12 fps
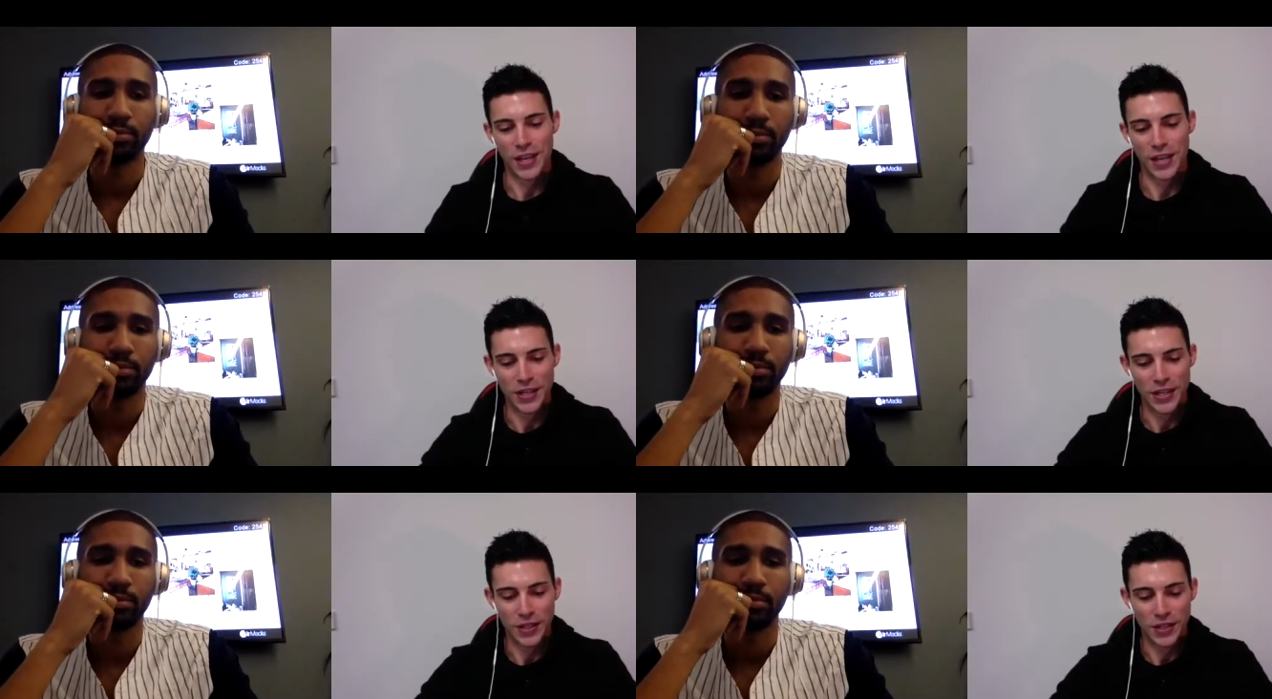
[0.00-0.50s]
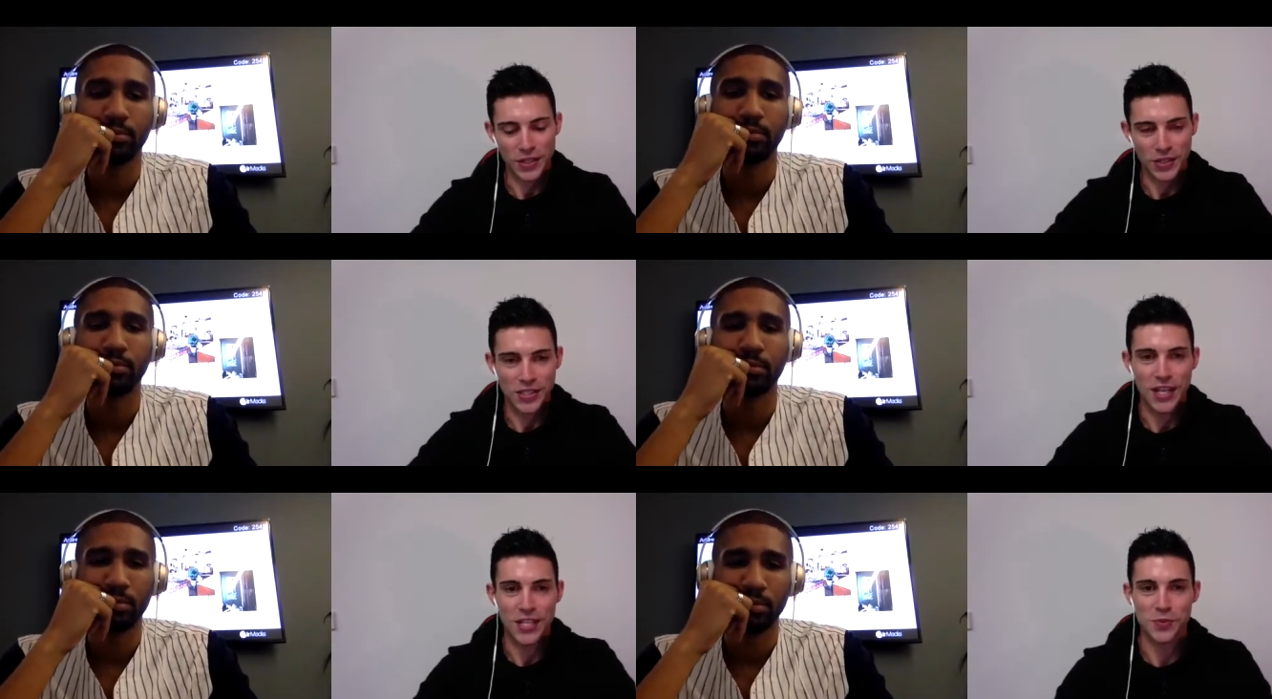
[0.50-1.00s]
Speaker 1: it
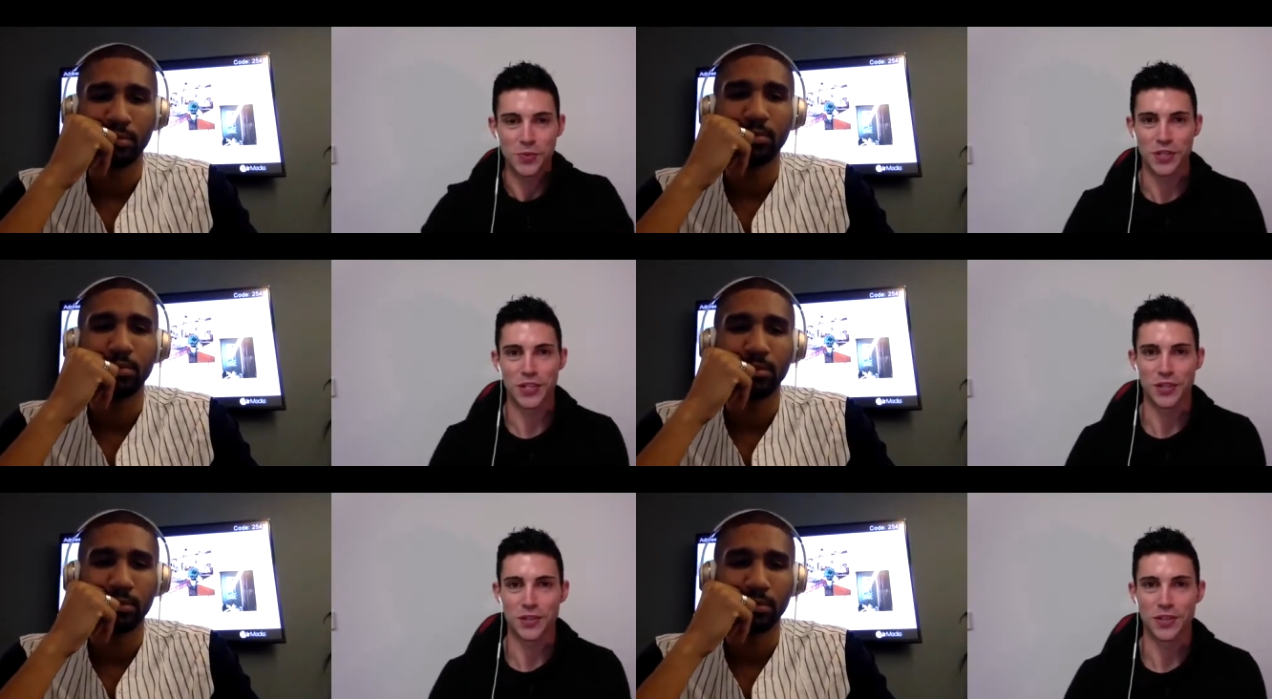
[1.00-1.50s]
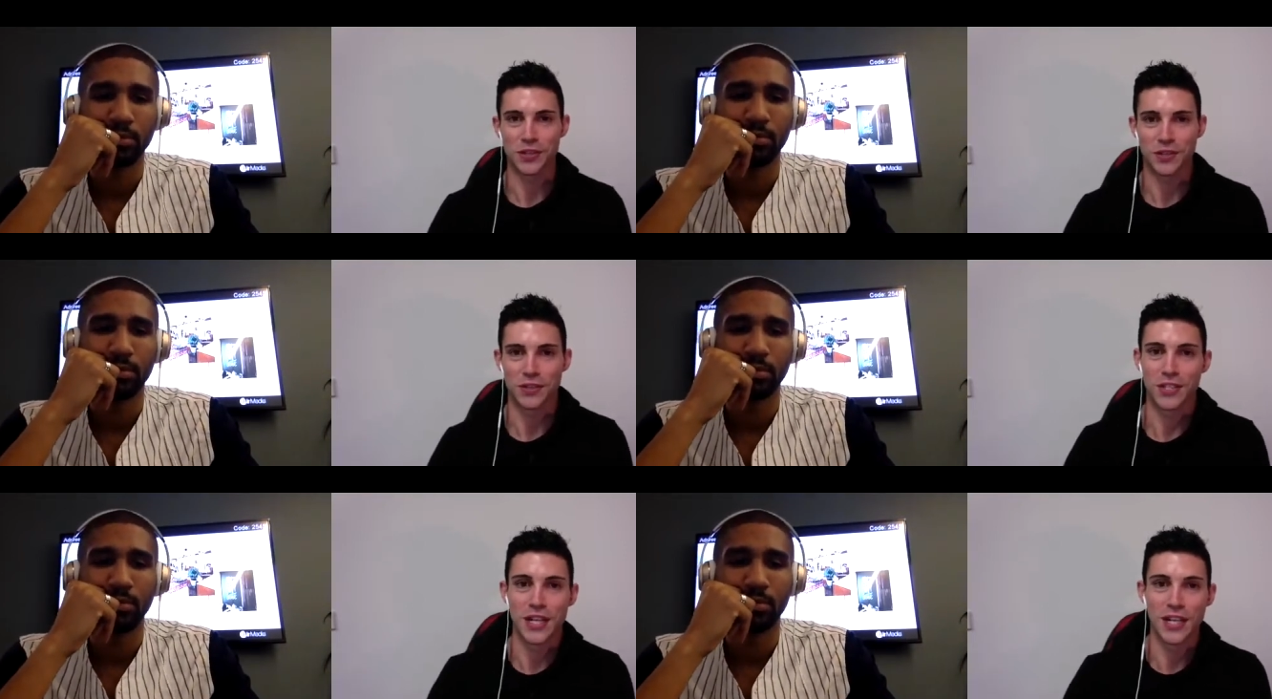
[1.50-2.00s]
starts with, you know,
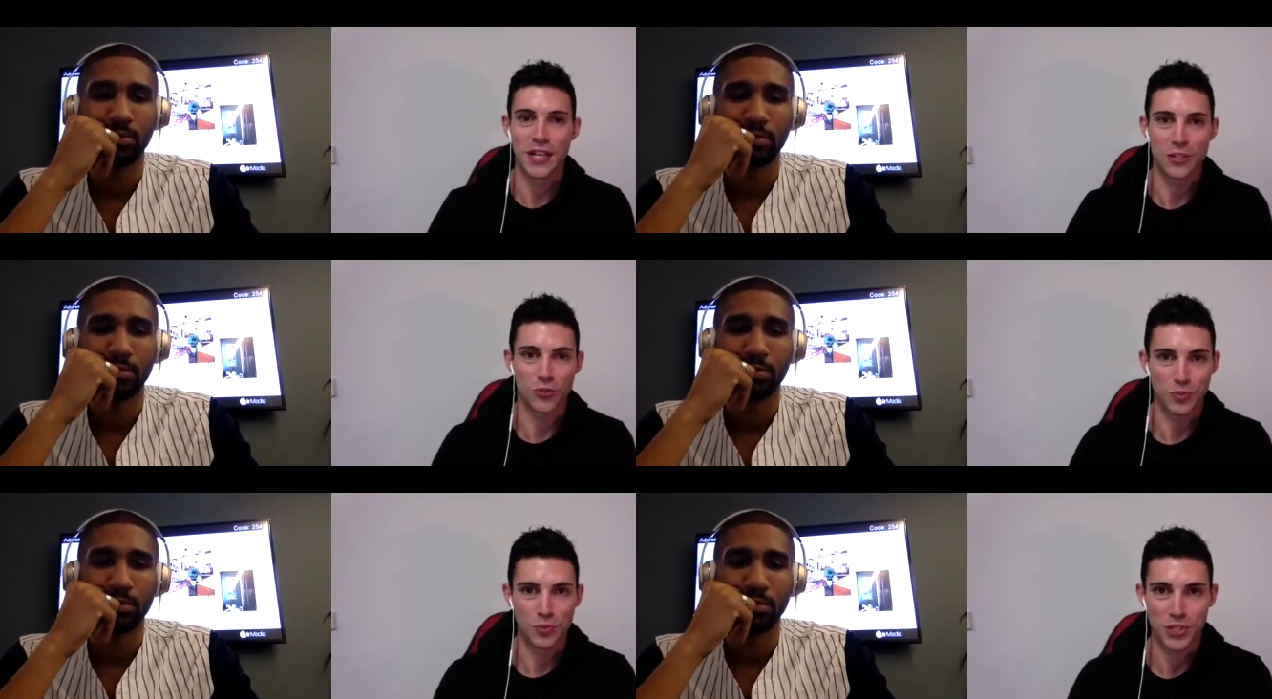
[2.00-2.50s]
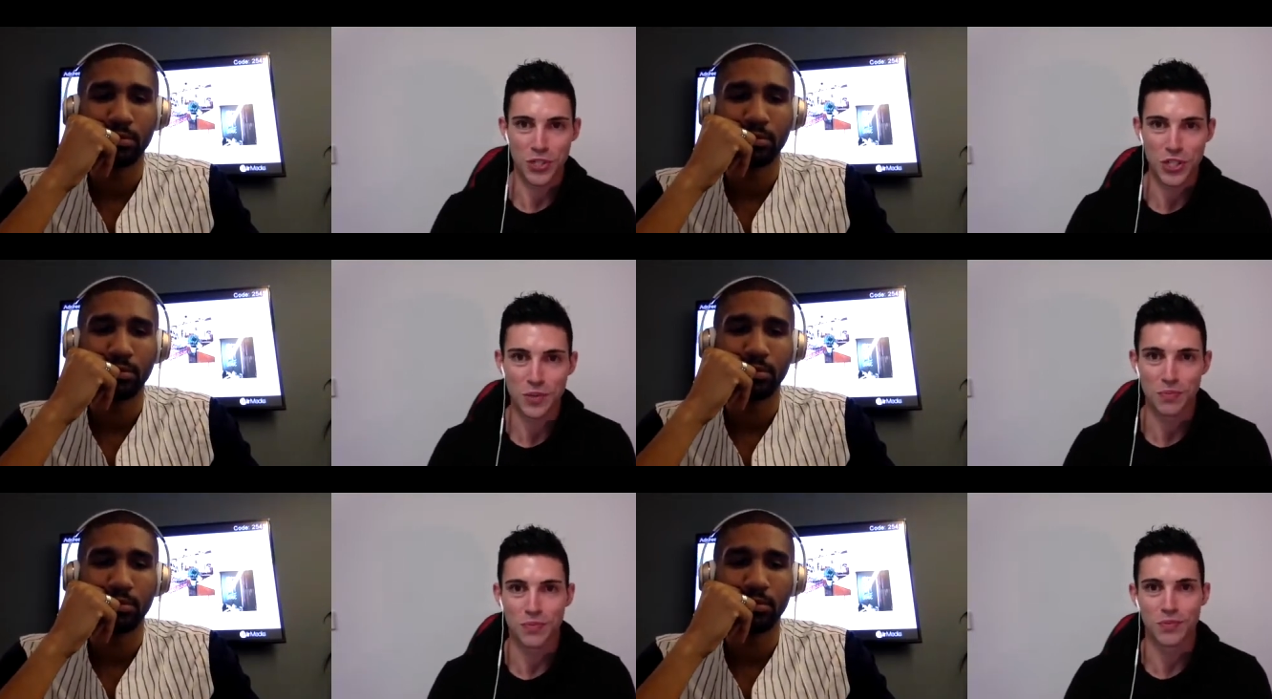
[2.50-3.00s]
the daily trip to the
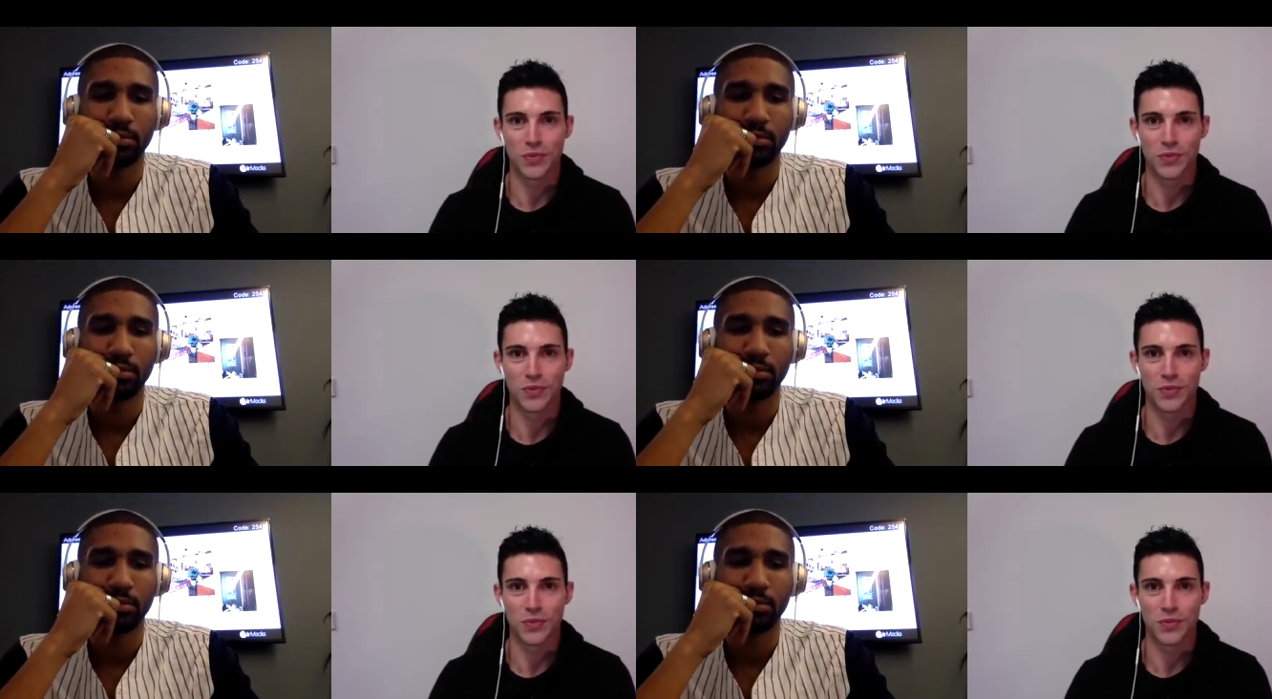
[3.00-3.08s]
gym,